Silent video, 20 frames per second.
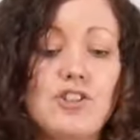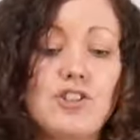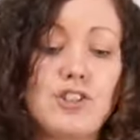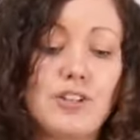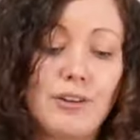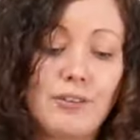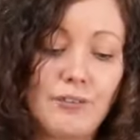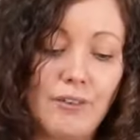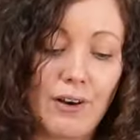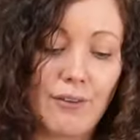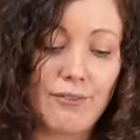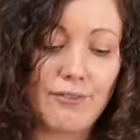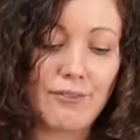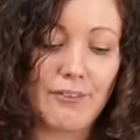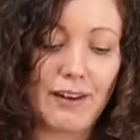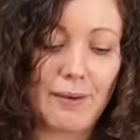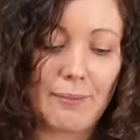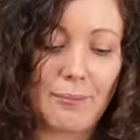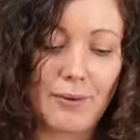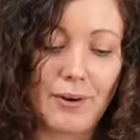chiffon
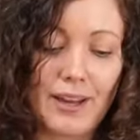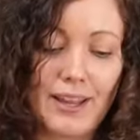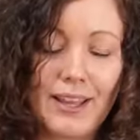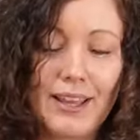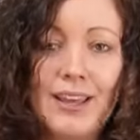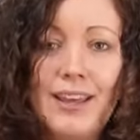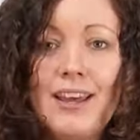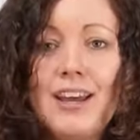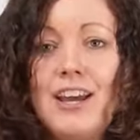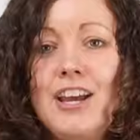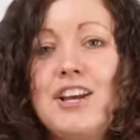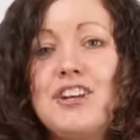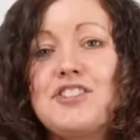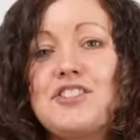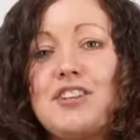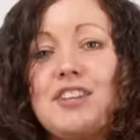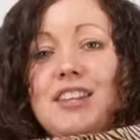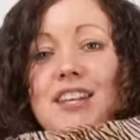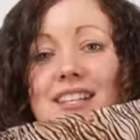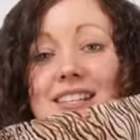fabric.
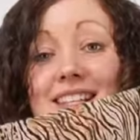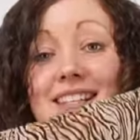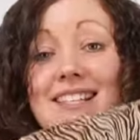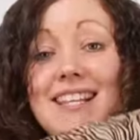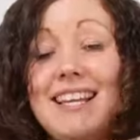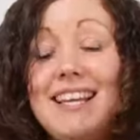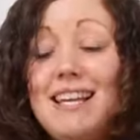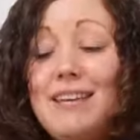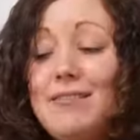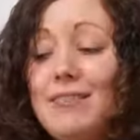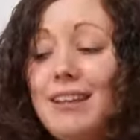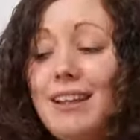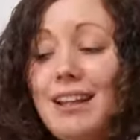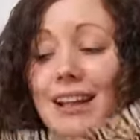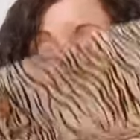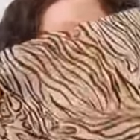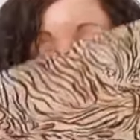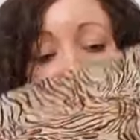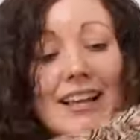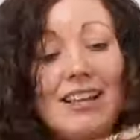So this is
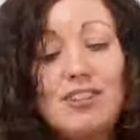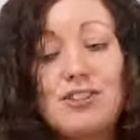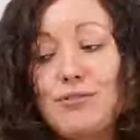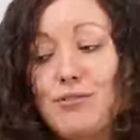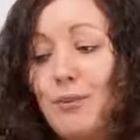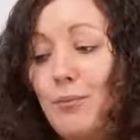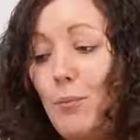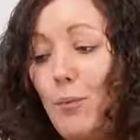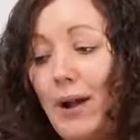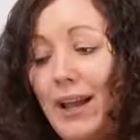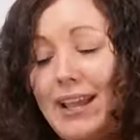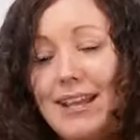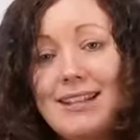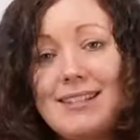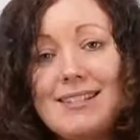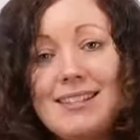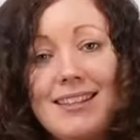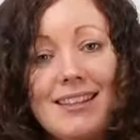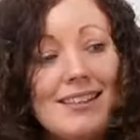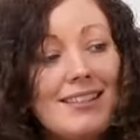even lighter in
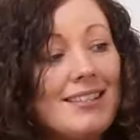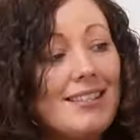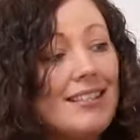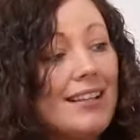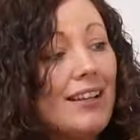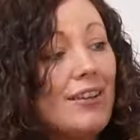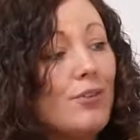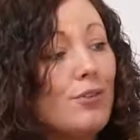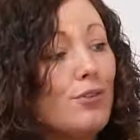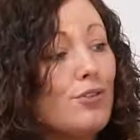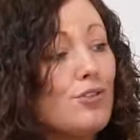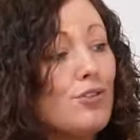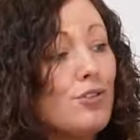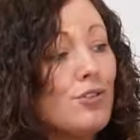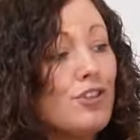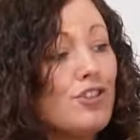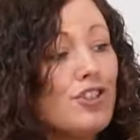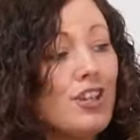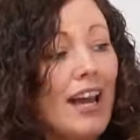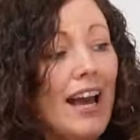weight than the single
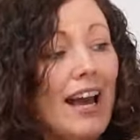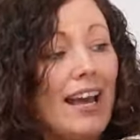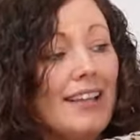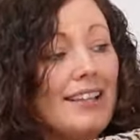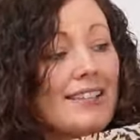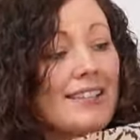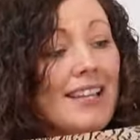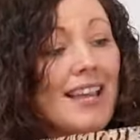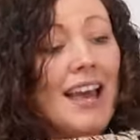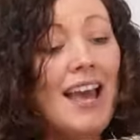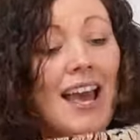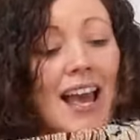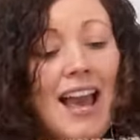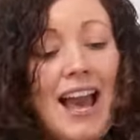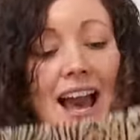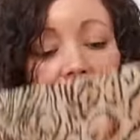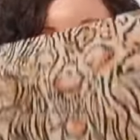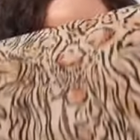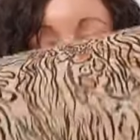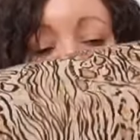Georgette.
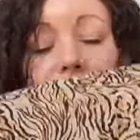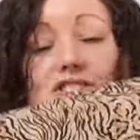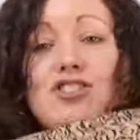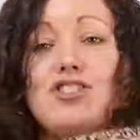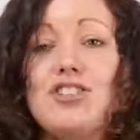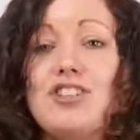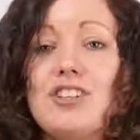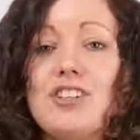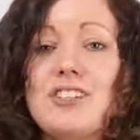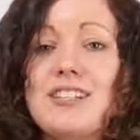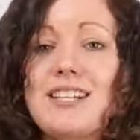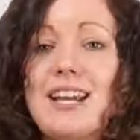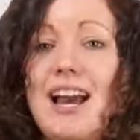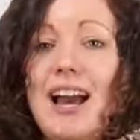And it's just